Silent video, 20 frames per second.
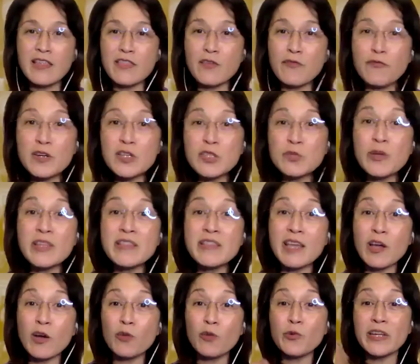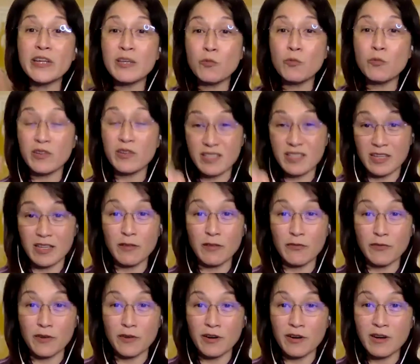The first one, they already won
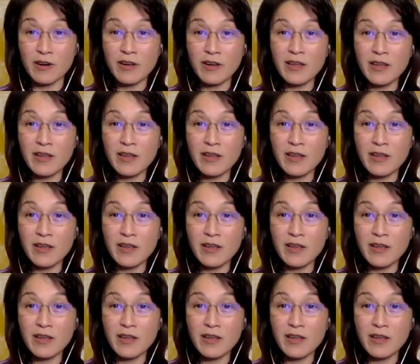silver.